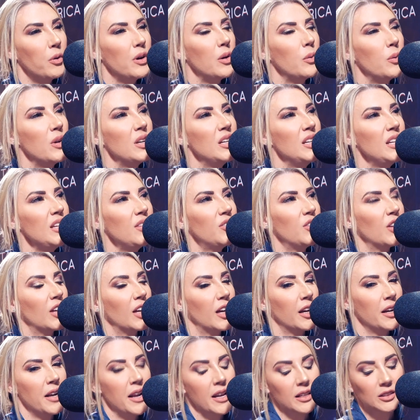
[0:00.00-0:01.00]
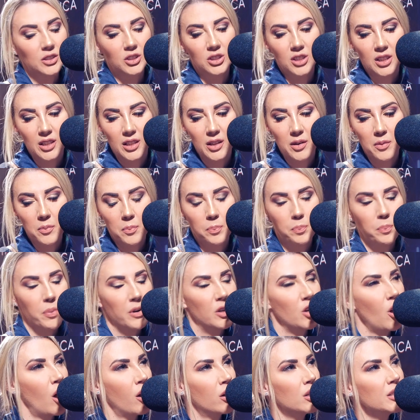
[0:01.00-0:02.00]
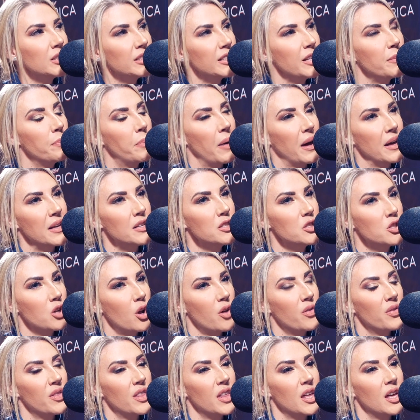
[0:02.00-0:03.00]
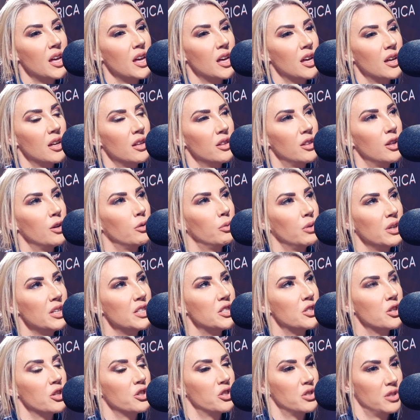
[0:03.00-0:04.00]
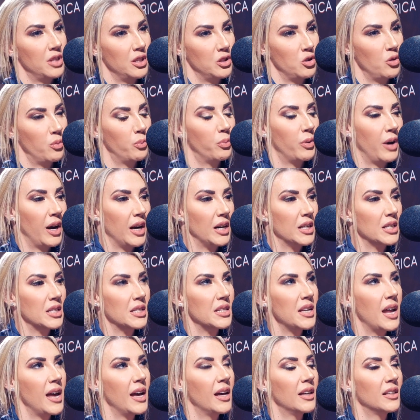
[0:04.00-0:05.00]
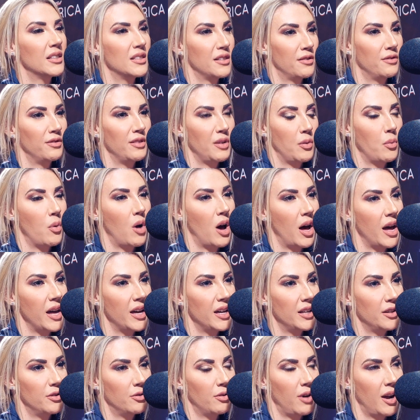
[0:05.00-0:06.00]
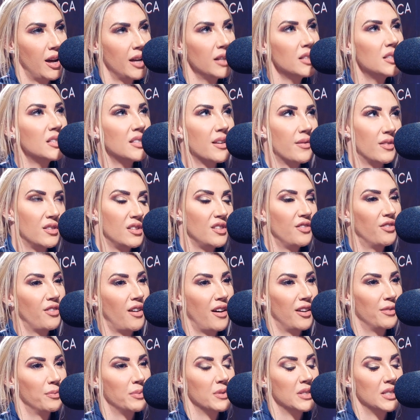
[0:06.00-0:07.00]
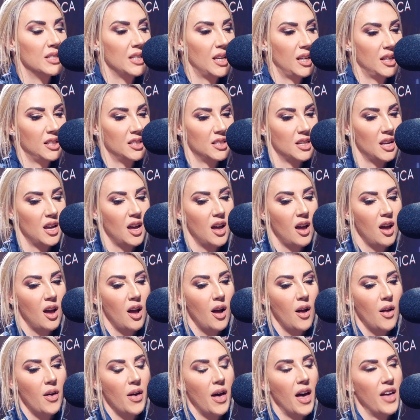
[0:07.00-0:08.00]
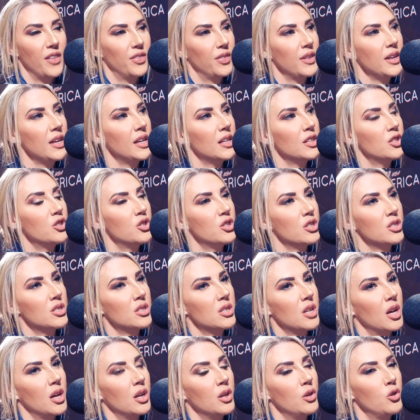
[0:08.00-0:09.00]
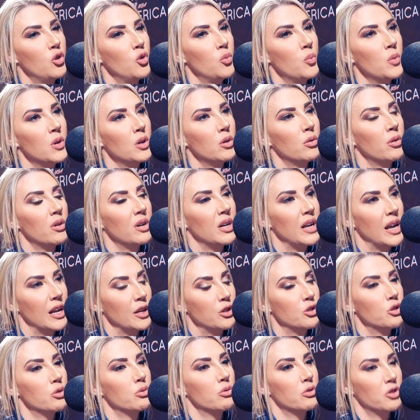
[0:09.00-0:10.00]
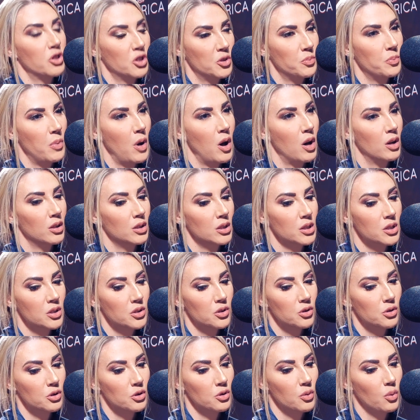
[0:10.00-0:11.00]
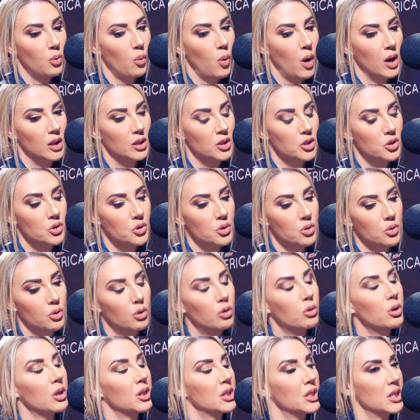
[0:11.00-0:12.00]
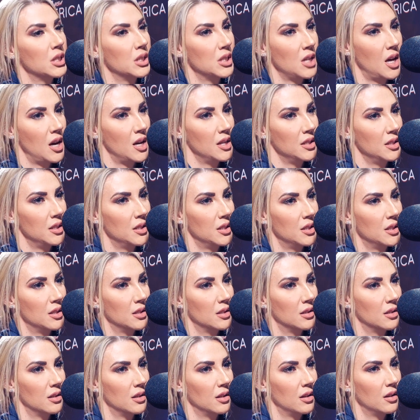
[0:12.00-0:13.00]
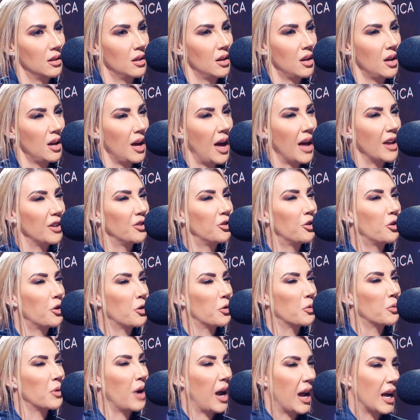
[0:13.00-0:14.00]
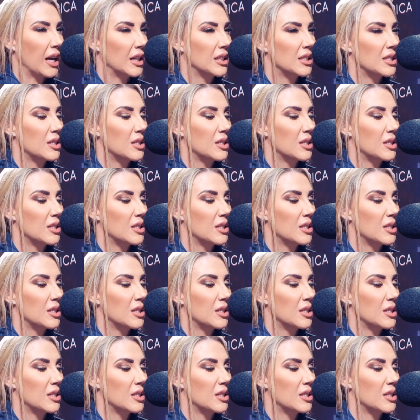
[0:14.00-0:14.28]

we need the connection, but honestly, based on the research that your brain is negatively wired, right? 75%. I think it's just a human nature response to want to criticize and correct.